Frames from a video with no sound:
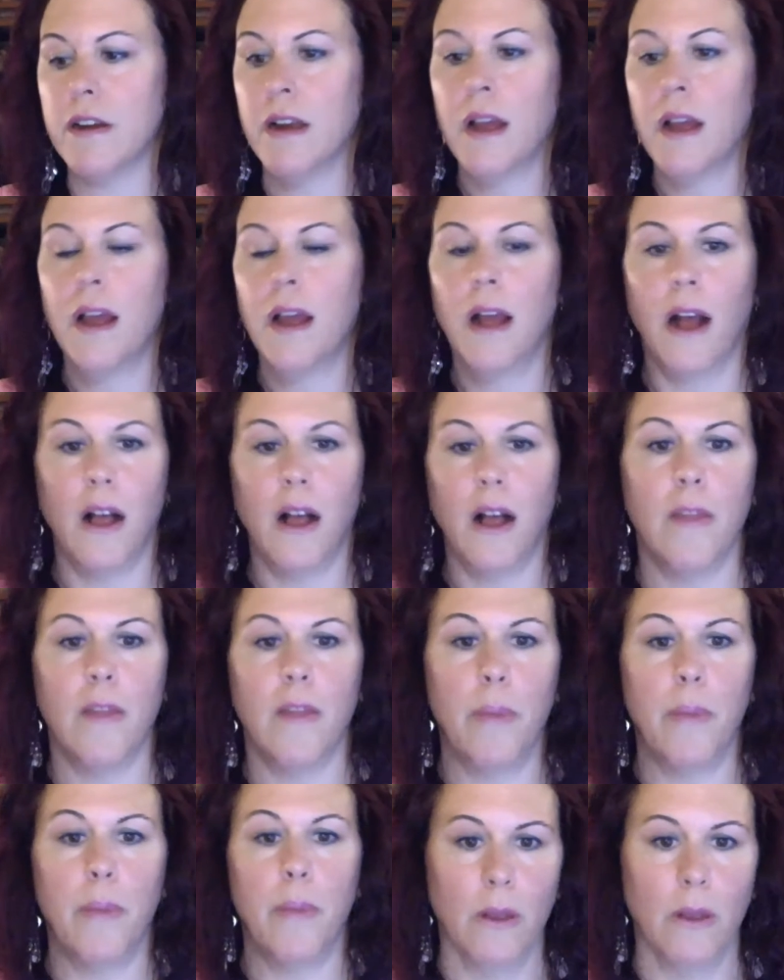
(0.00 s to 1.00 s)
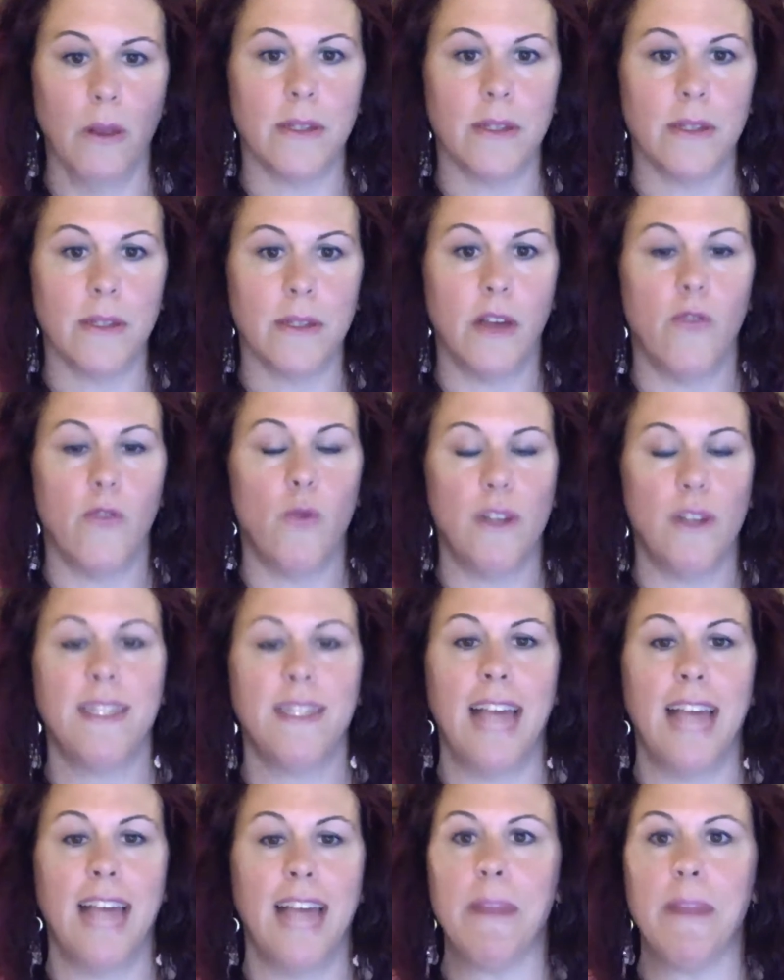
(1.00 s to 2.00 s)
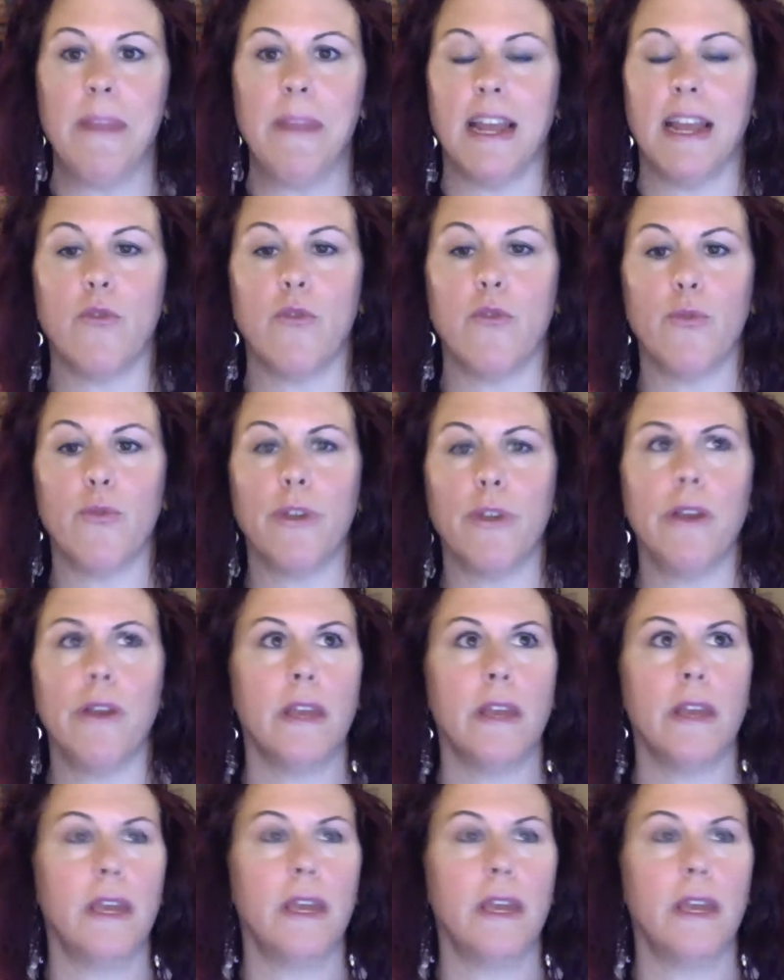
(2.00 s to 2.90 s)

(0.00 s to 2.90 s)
on the pulse of what's happening and really